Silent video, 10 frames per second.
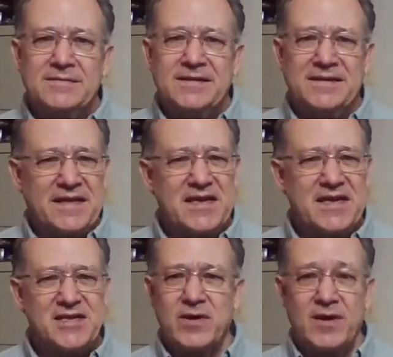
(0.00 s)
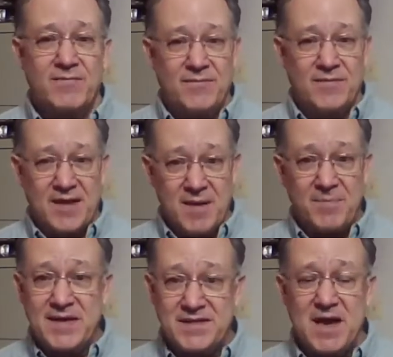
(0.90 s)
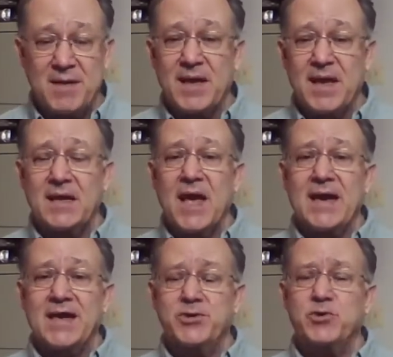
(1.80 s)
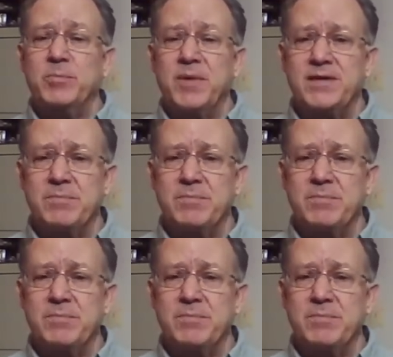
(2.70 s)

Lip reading: in the history of companies coming online and doing